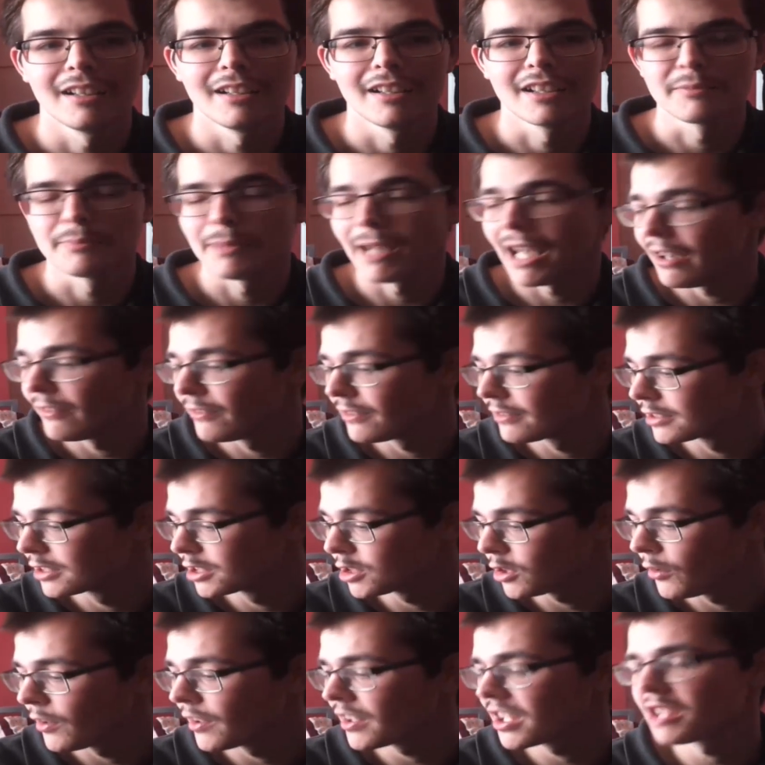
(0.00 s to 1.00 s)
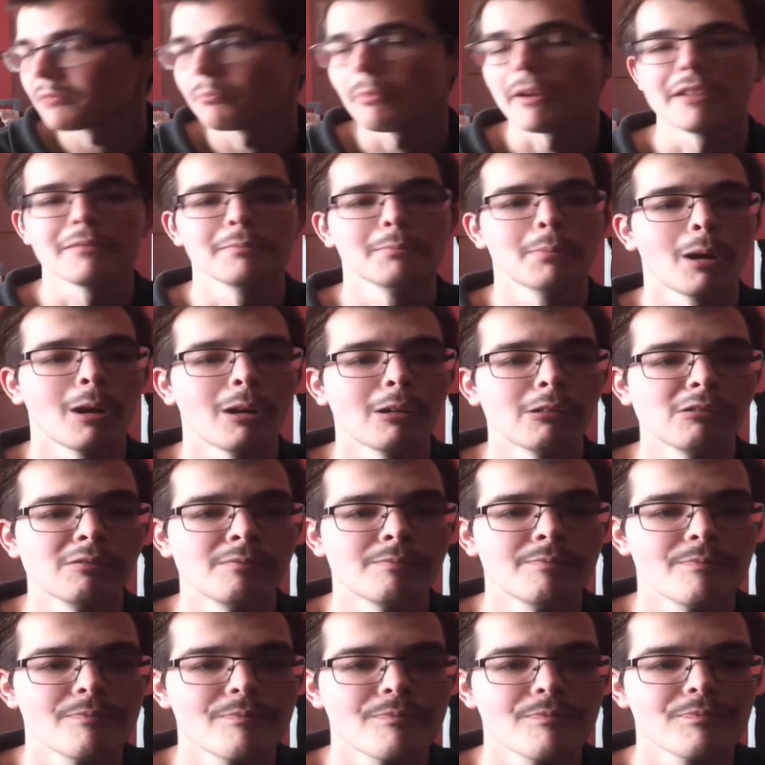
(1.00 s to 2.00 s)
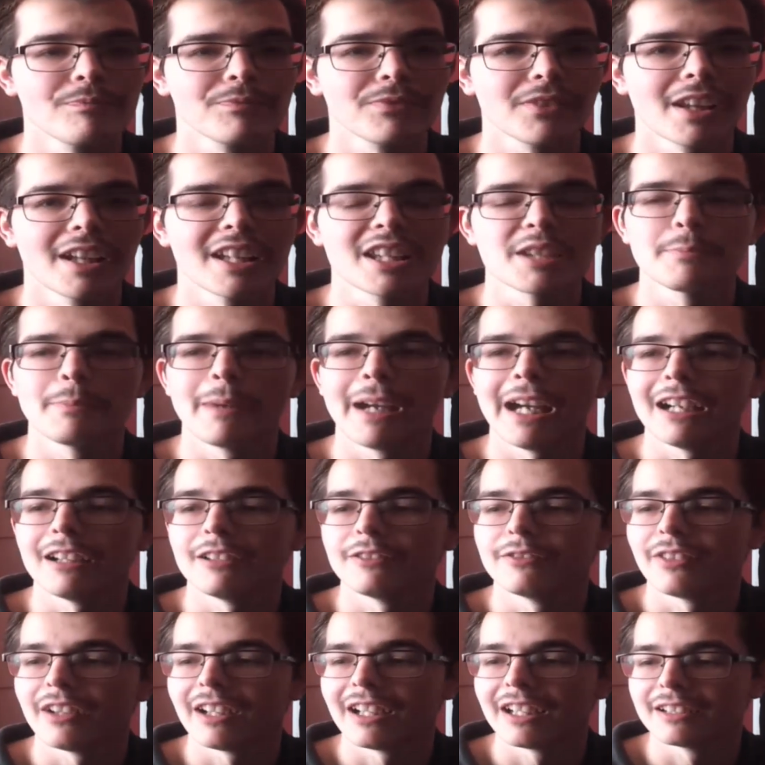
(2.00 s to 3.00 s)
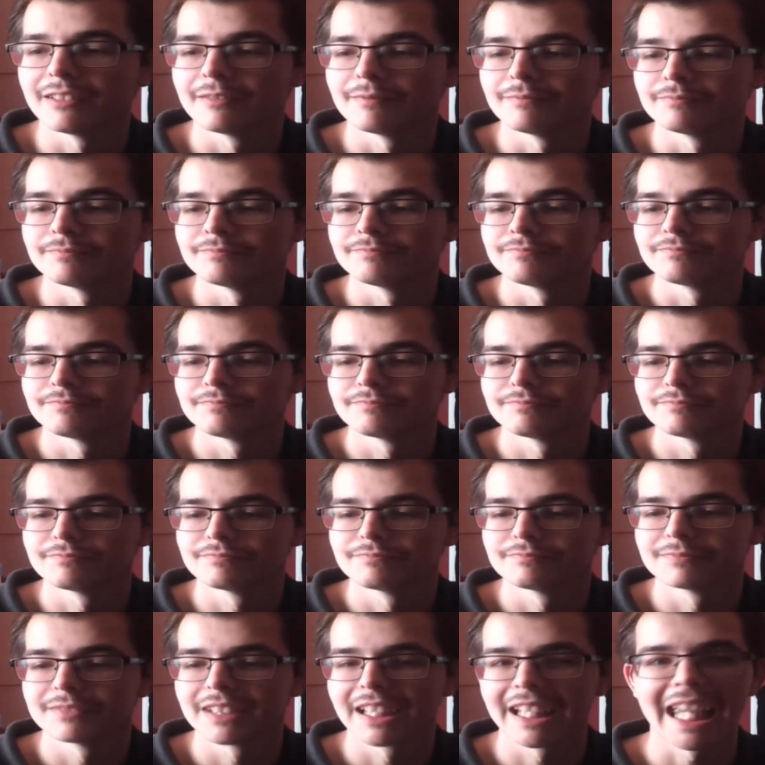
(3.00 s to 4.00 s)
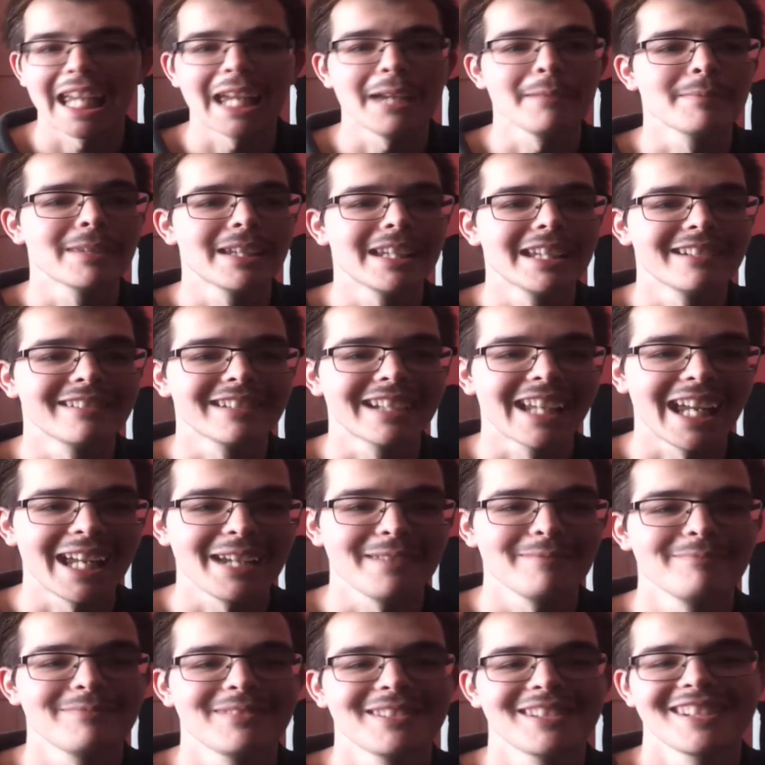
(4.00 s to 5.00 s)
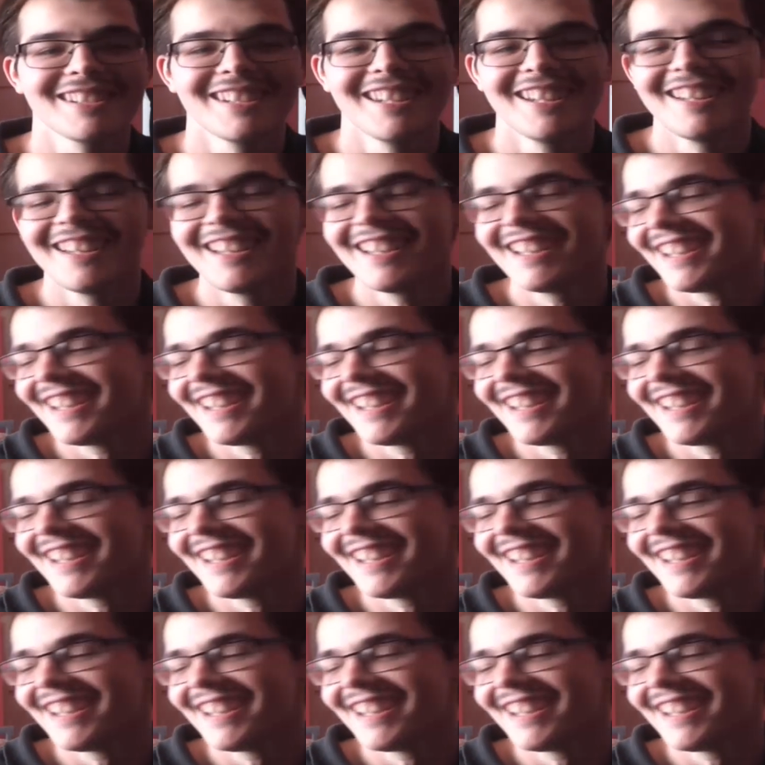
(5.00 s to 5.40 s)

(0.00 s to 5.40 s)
It's better than Sonic Spinball. It's better than the Game Gear games.